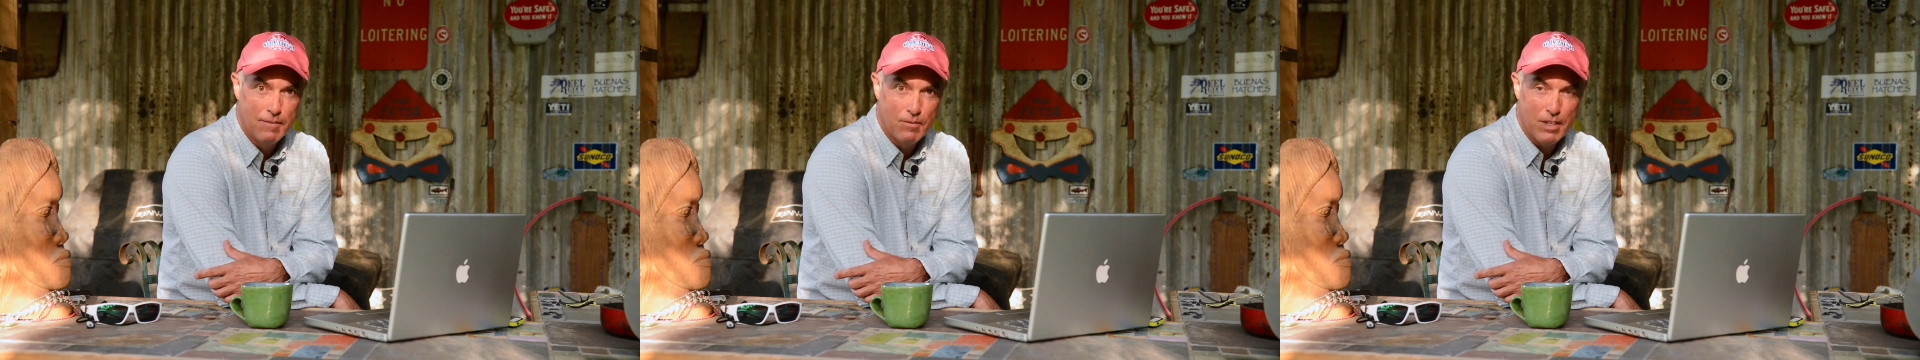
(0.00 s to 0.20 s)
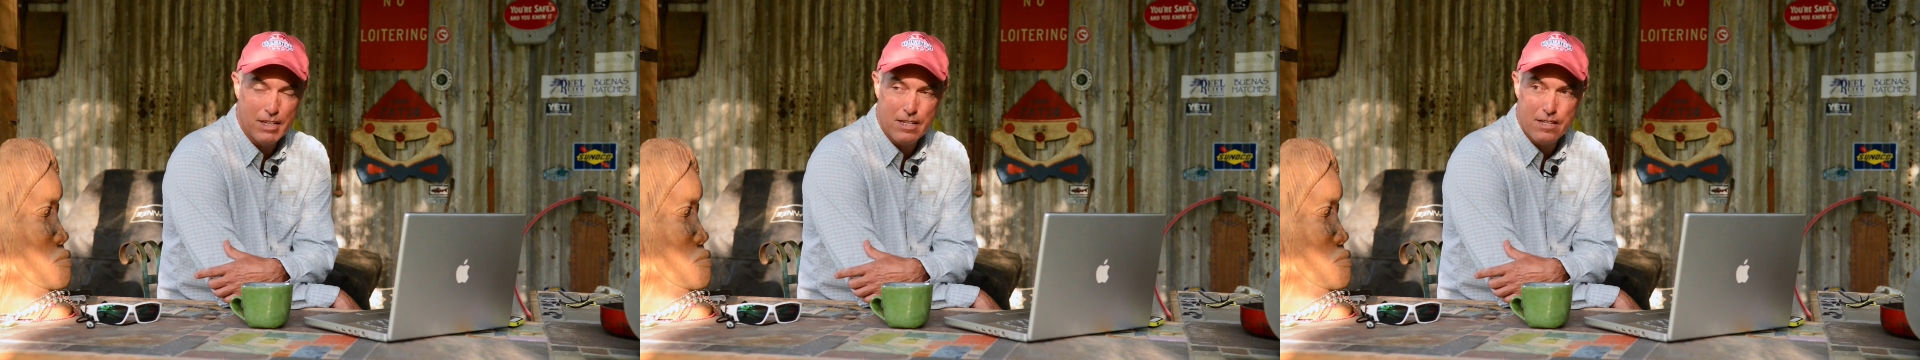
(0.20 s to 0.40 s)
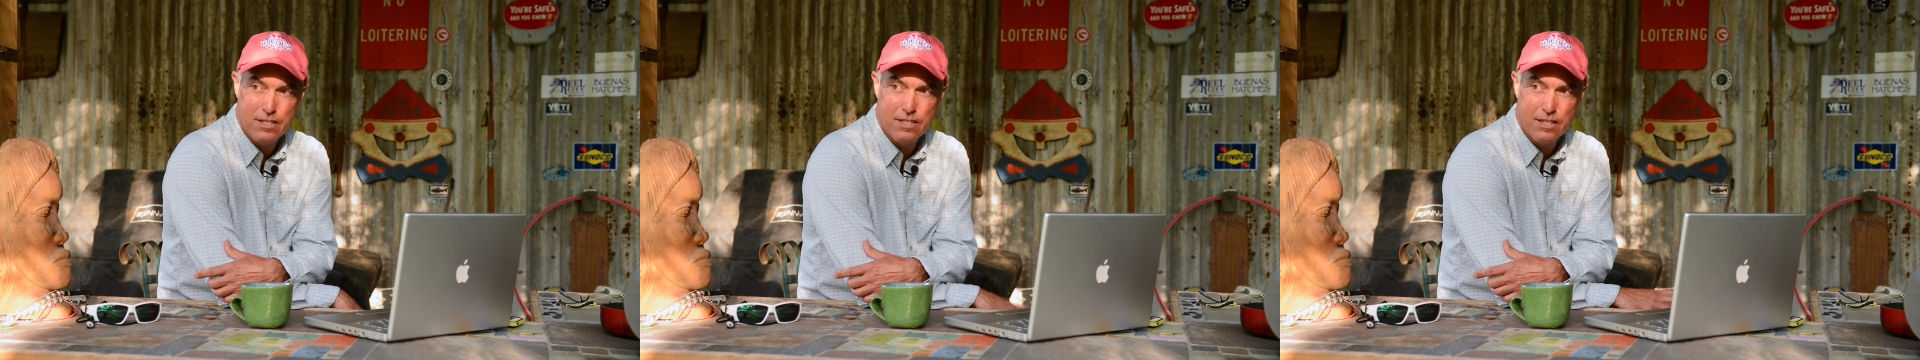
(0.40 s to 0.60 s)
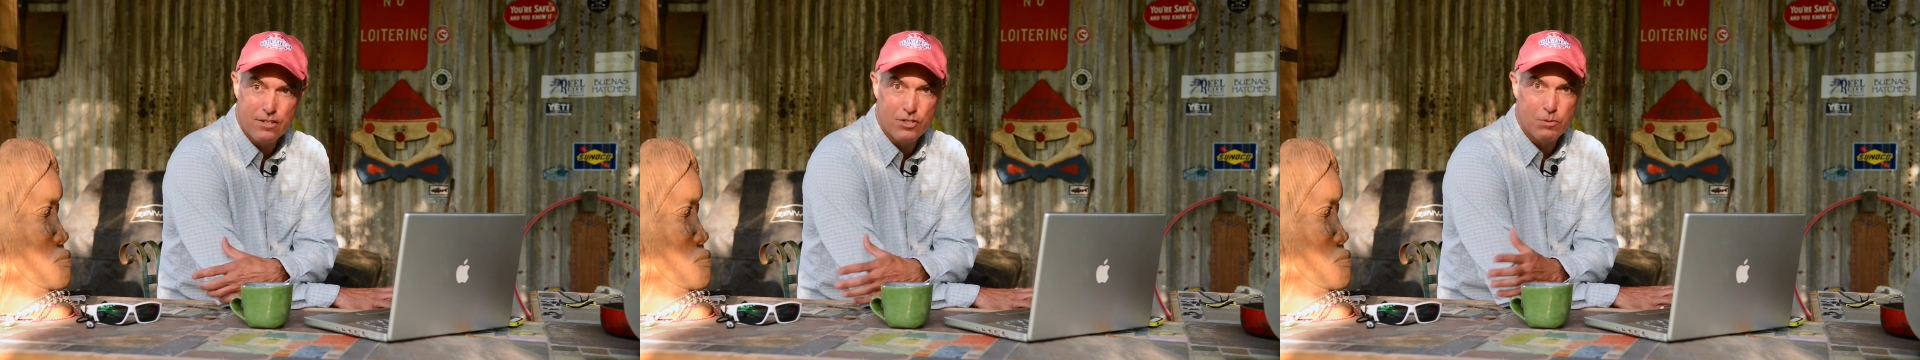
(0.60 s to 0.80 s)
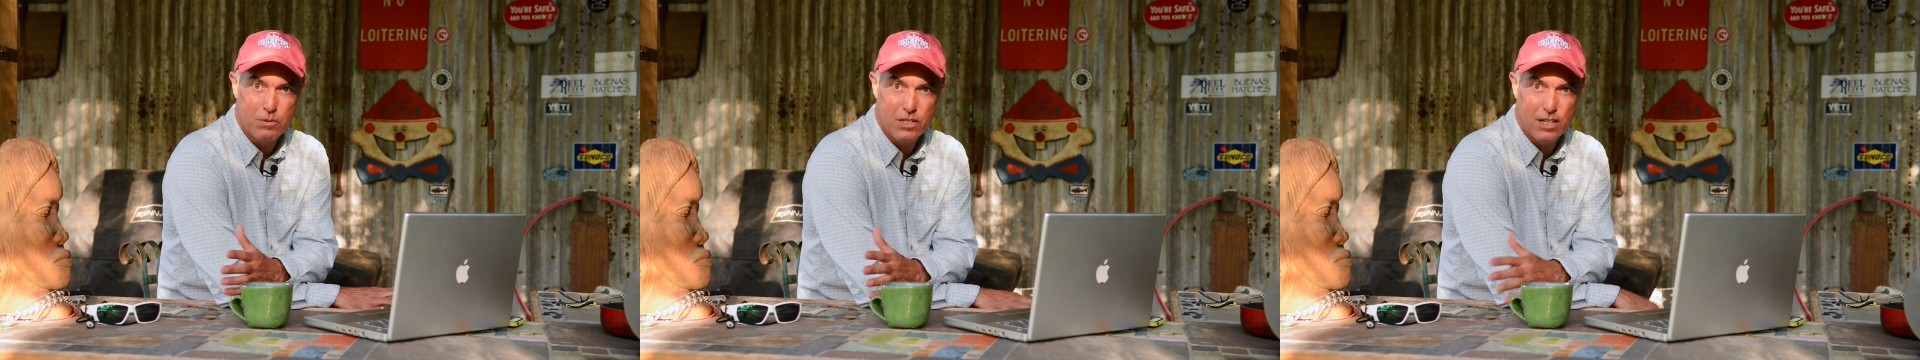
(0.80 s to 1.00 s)
Like I said,
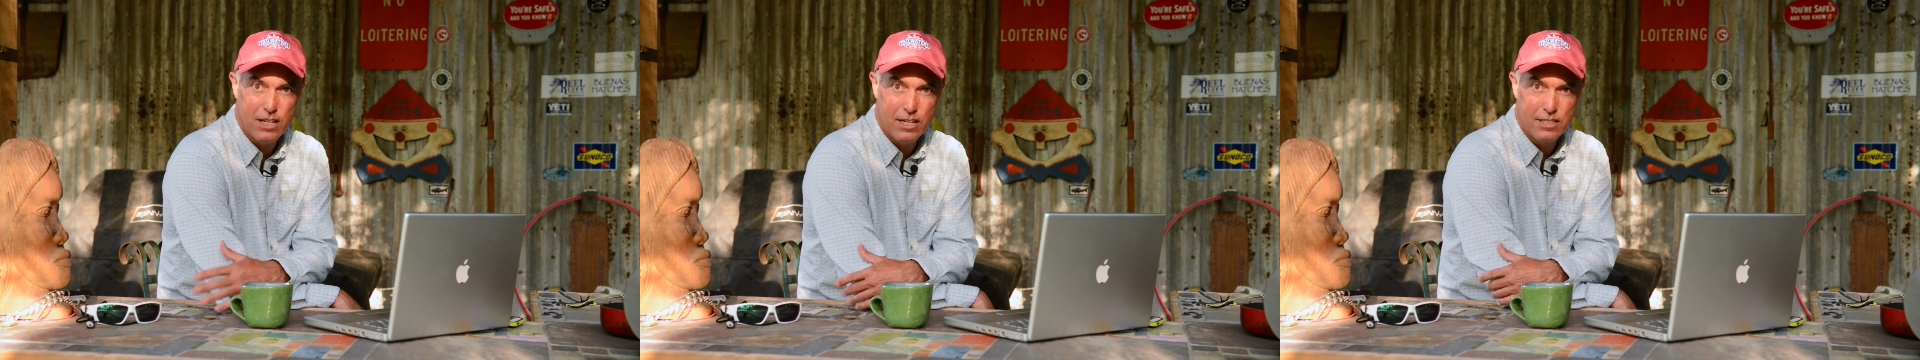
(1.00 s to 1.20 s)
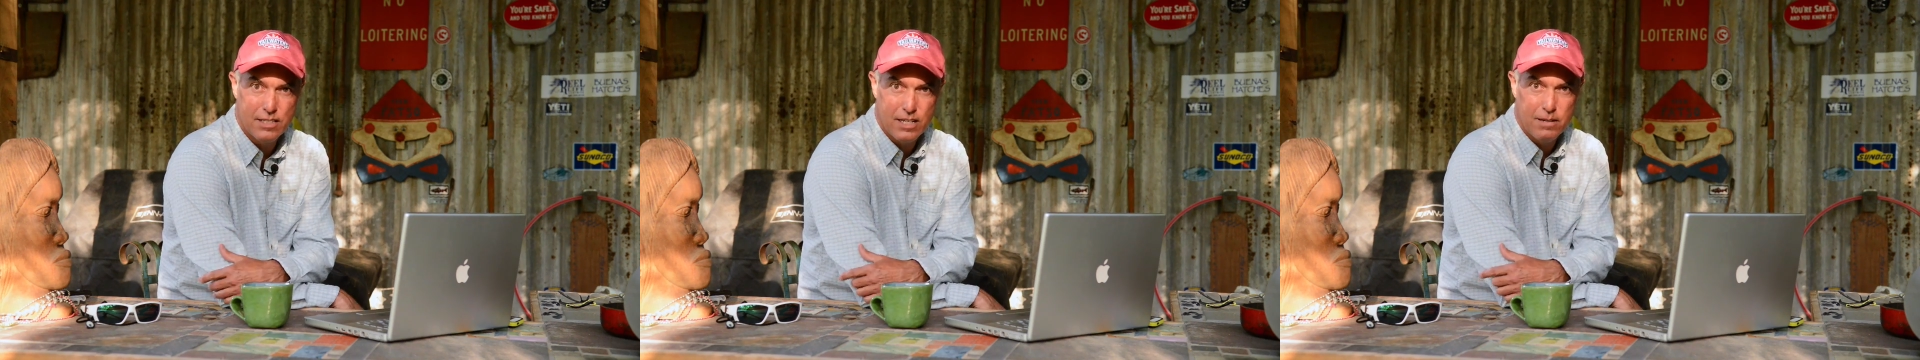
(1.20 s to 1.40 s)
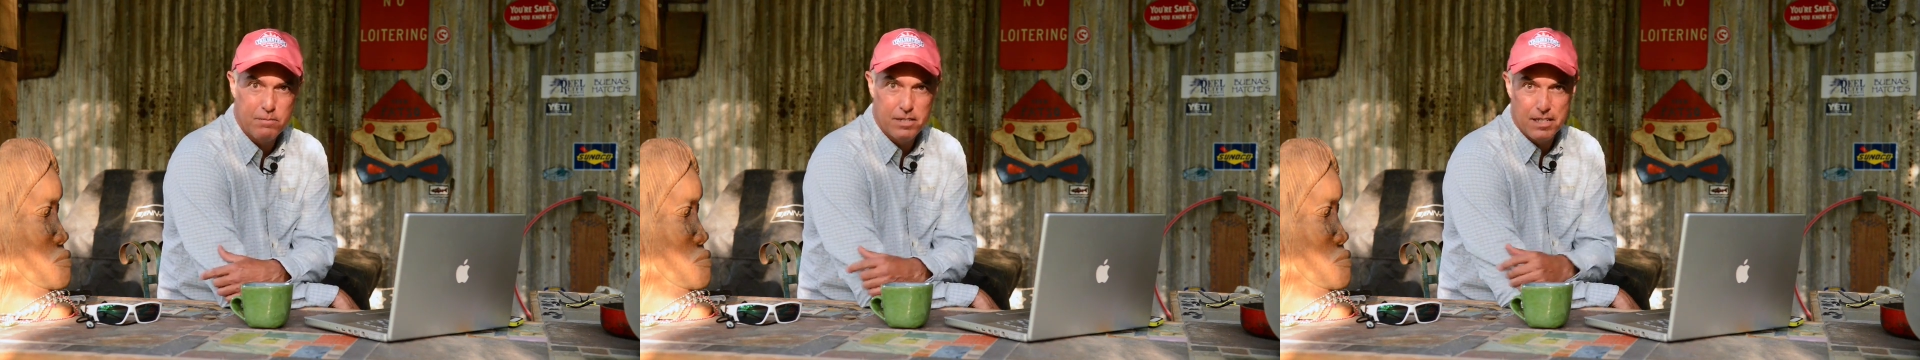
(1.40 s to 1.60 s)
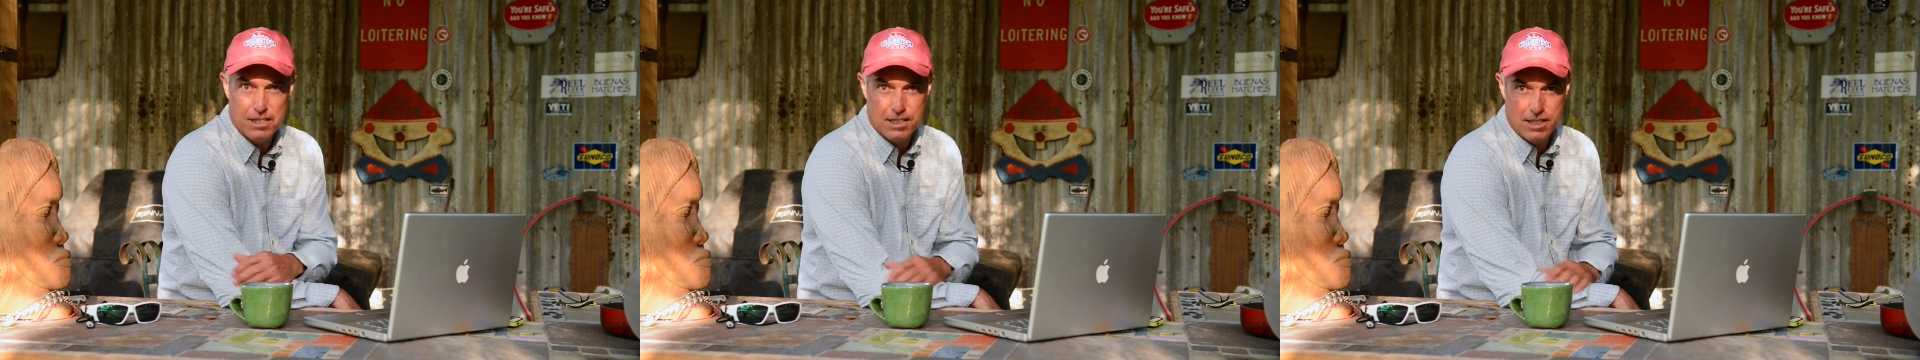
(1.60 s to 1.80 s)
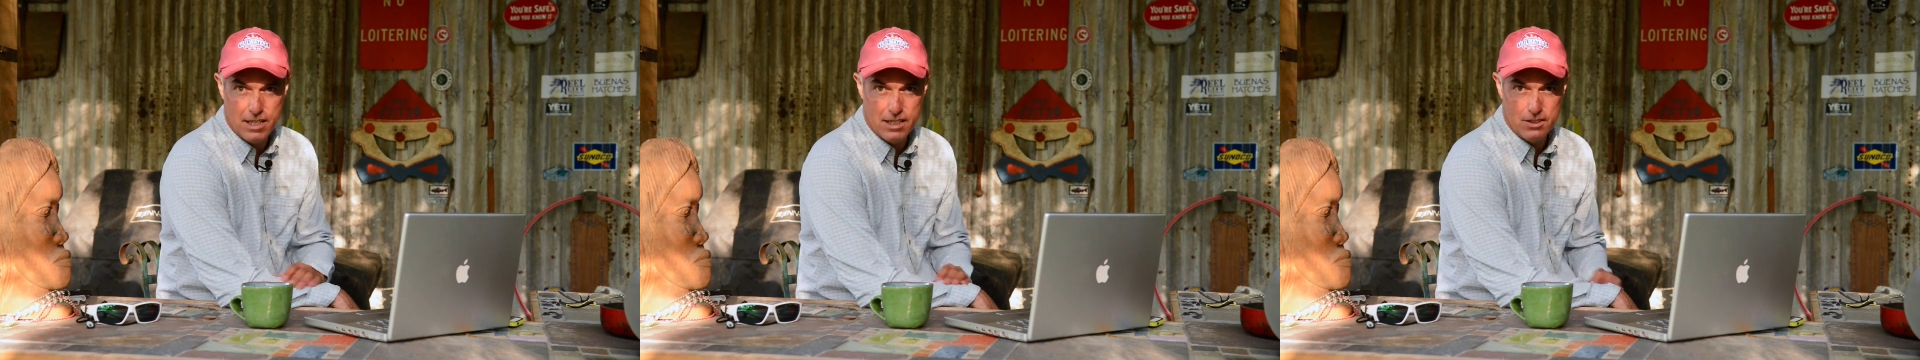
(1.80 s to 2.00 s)
there's going to be a lot of time
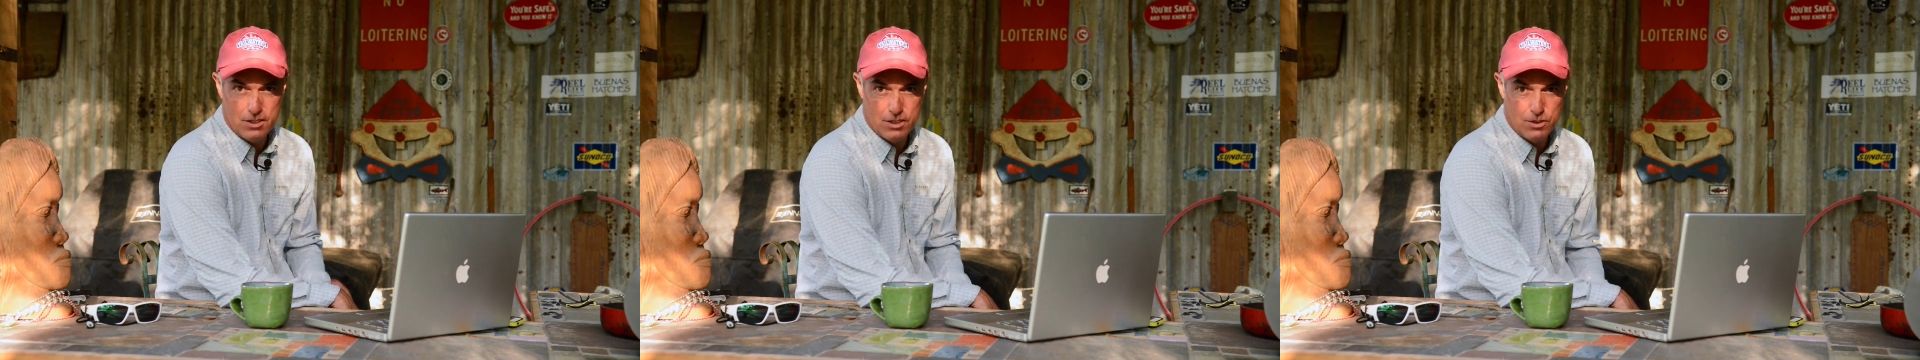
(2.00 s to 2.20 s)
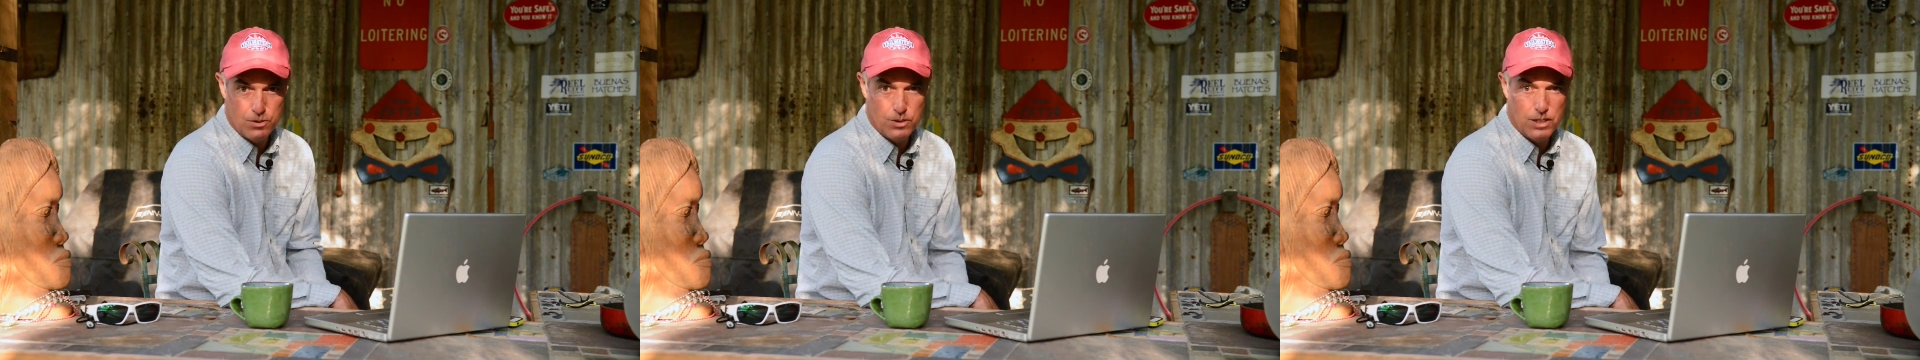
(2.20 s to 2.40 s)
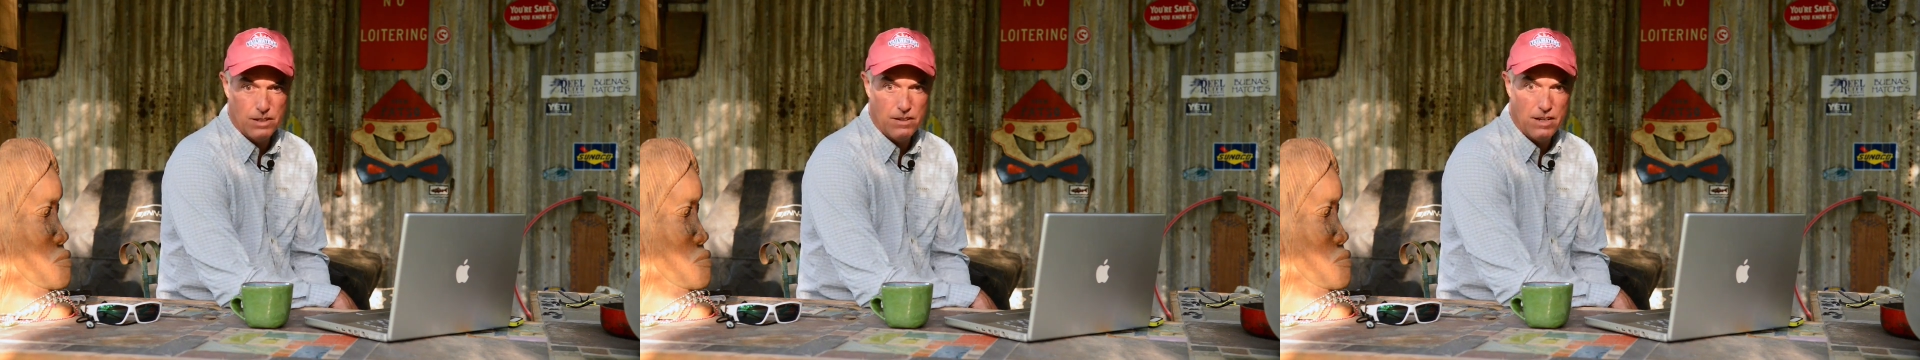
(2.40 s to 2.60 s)
dedicated to